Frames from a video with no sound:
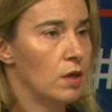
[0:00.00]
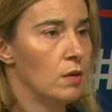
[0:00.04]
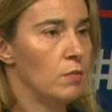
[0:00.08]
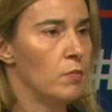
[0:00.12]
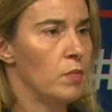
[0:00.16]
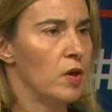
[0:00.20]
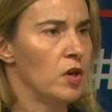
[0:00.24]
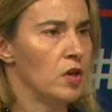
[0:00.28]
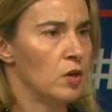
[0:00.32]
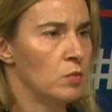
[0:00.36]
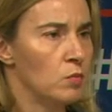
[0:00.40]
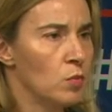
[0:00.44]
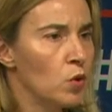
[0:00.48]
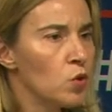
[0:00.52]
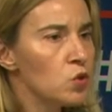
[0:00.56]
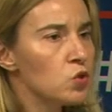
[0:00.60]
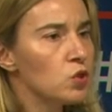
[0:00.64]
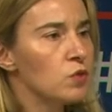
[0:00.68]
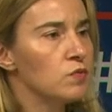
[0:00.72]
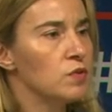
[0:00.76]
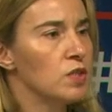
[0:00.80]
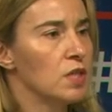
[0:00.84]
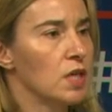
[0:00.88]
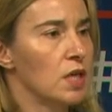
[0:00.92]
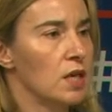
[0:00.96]
but in most
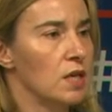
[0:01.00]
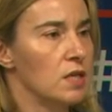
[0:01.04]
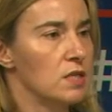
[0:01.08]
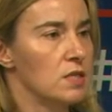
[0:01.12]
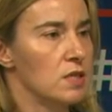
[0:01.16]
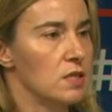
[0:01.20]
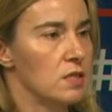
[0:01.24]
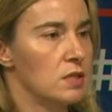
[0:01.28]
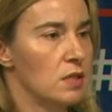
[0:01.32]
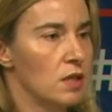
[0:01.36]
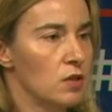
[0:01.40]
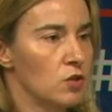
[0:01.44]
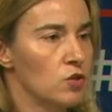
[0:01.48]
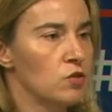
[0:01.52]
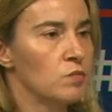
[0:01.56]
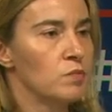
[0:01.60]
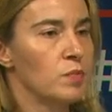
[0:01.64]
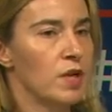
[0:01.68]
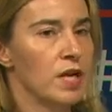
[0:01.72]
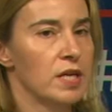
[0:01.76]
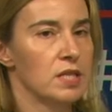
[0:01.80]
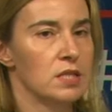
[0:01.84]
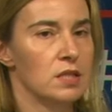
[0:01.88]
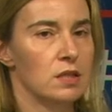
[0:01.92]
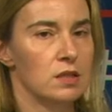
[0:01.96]
of the cases, this
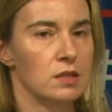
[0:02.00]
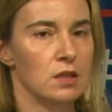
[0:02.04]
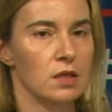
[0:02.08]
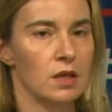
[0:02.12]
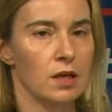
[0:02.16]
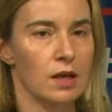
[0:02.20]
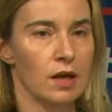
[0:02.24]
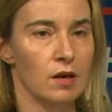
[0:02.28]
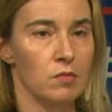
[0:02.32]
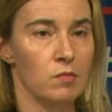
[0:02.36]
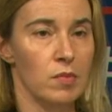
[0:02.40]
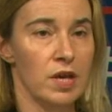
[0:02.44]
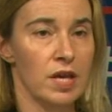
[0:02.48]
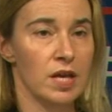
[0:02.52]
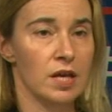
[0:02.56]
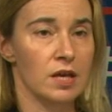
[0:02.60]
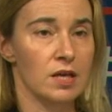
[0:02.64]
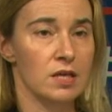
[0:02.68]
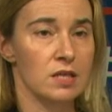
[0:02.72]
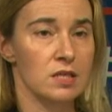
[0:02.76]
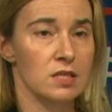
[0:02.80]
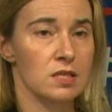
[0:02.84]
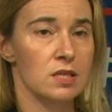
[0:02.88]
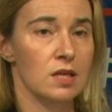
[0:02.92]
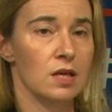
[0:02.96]
complexity can make
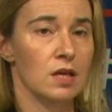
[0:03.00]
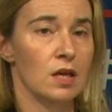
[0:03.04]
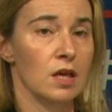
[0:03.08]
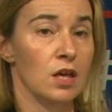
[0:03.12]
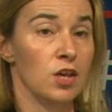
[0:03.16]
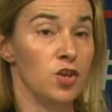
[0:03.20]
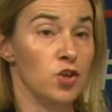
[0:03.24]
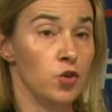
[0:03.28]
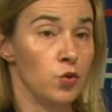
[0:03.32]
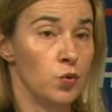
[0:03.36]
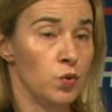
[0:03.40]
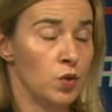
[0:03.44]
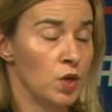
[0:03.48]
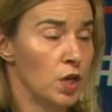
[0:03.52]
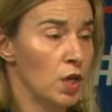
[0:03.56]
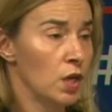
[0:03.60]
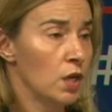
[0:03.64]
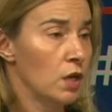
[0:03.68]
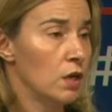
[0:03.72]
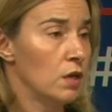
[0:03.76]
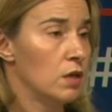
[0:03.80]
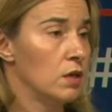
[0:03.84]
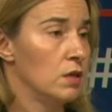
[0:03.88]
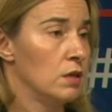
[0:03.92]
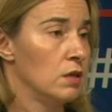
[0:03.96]
us a unique